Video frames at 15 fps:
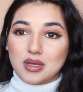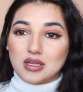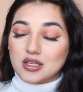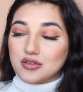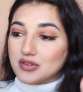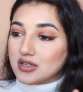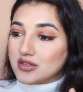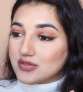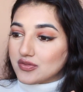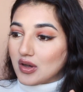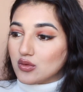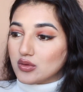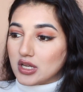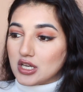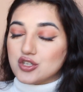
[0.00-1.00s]
and if this
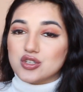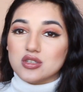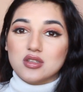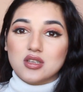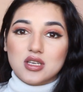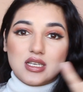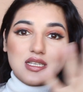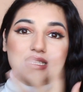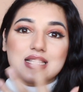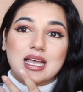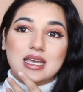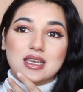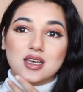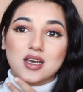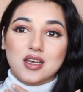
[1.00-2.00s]
foundation is
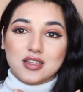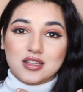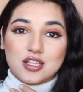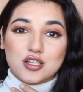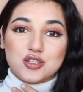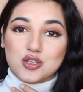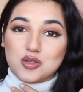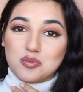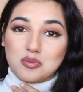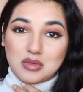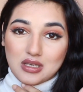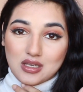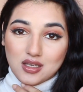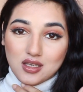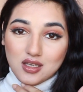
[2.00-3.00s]
like this on
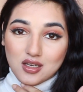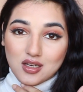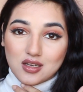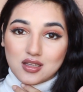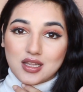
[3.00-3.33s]
me,